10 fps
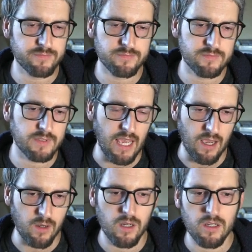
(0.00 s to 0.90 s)
yeah,
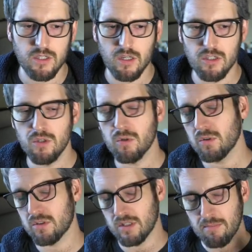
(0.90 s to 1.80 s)
you
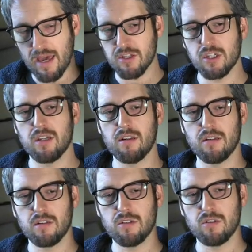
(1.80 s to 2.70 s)
could
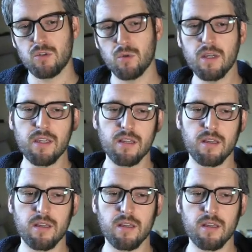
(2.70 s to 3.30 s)
imagine doing